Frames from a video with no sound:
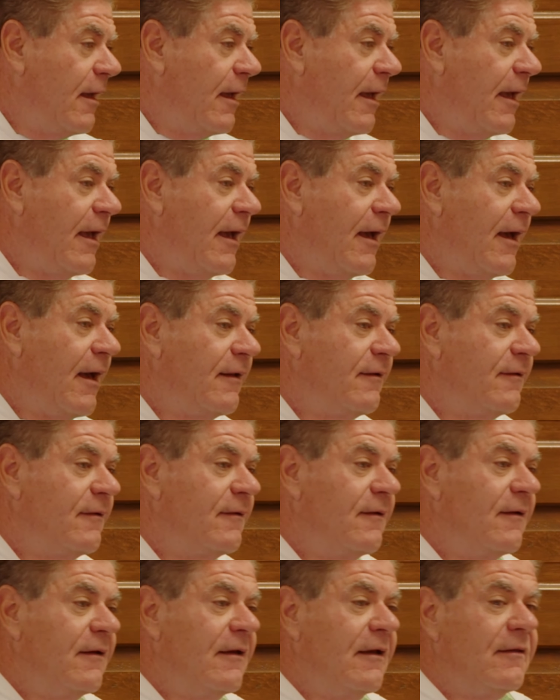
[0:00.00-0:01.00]
and
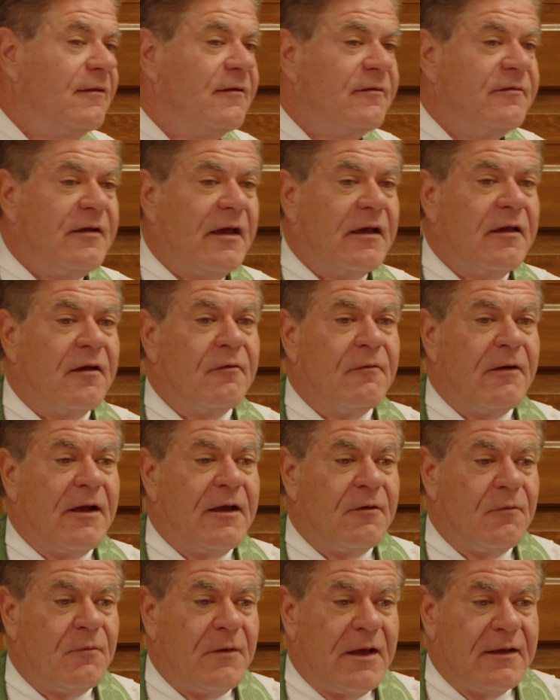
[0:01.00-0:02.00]
in the Second
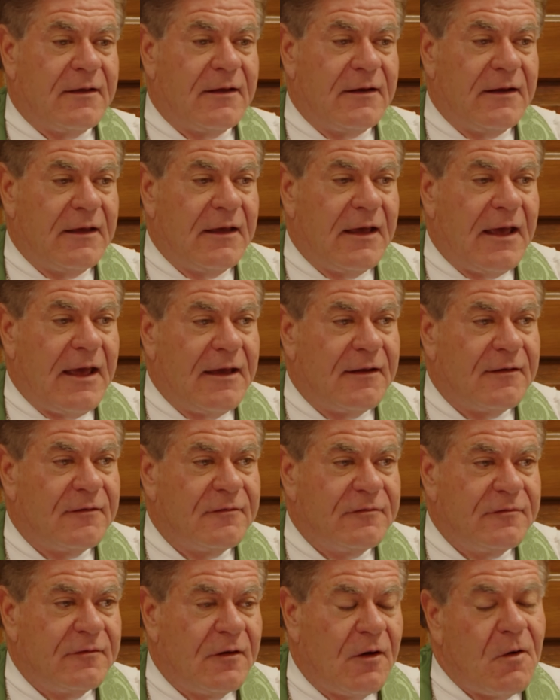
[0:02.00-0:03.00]
Great Awakening, and
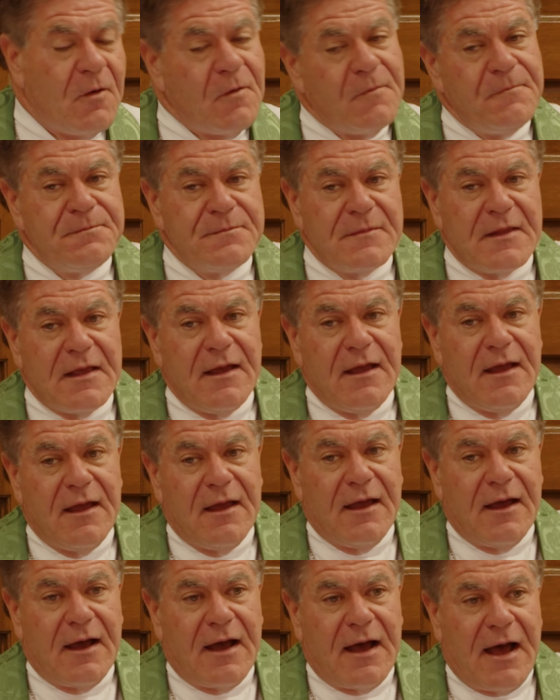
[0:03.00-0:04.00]
so
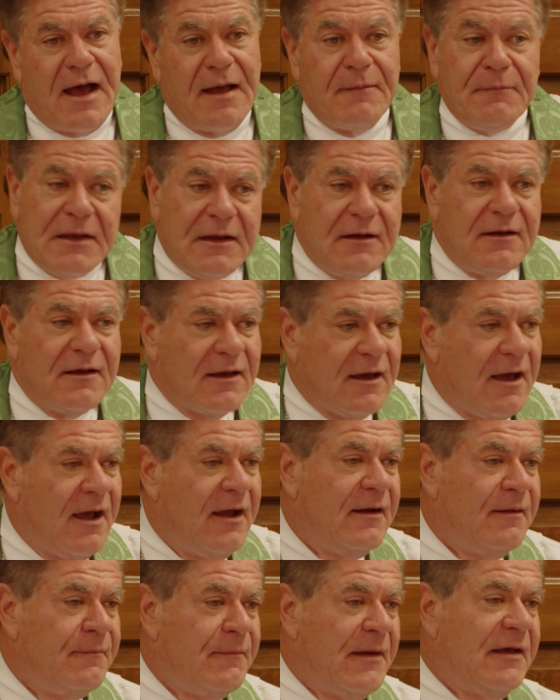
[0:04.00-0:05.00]
I mean, it
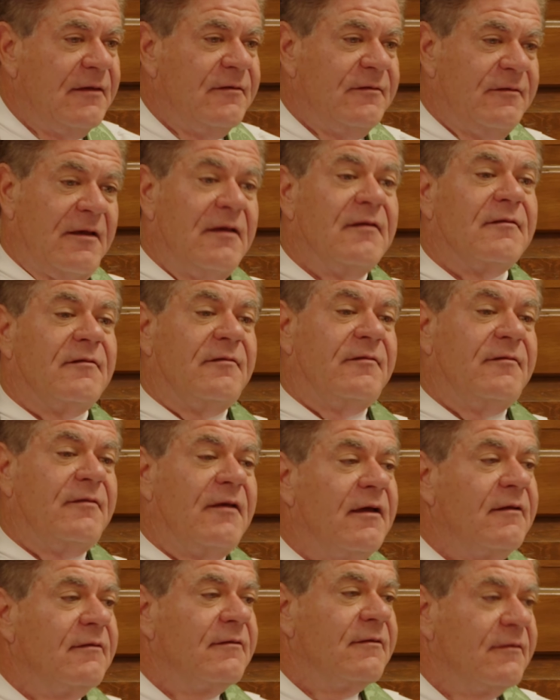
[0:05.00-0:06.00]
kind of makes sense
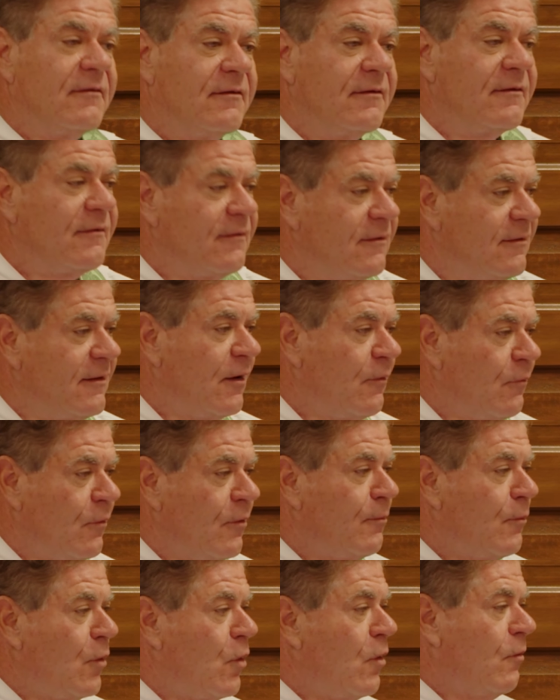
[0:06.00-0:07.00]
that there
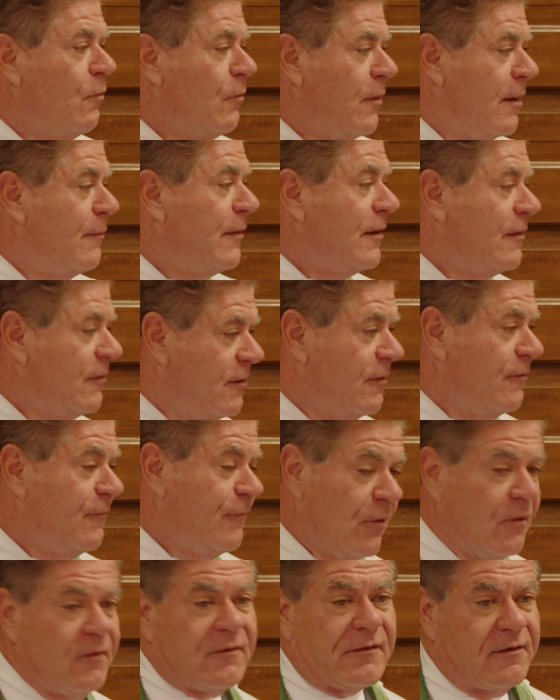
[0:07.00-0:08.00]
were more women
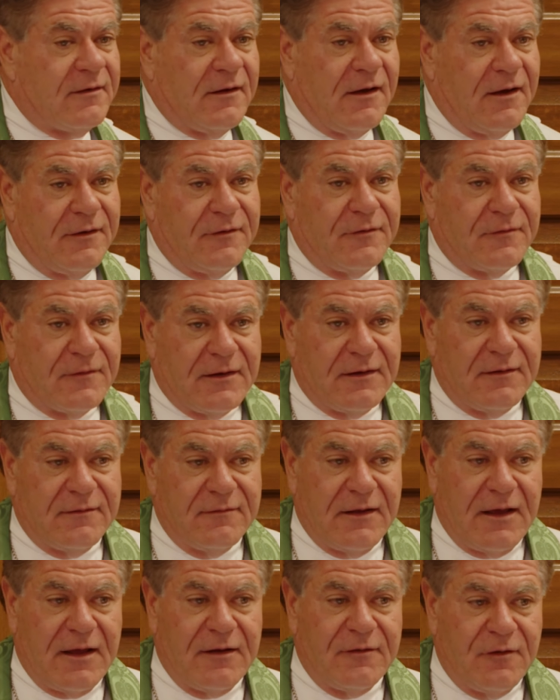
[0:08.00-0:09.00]
converted under it
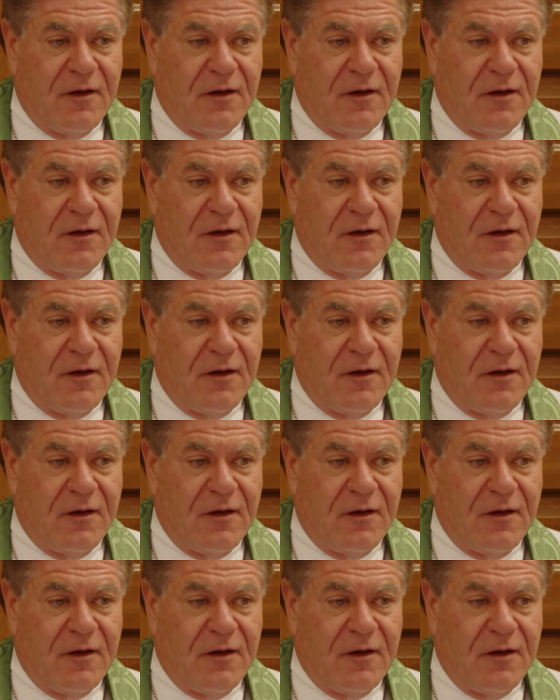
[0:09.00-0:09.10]
and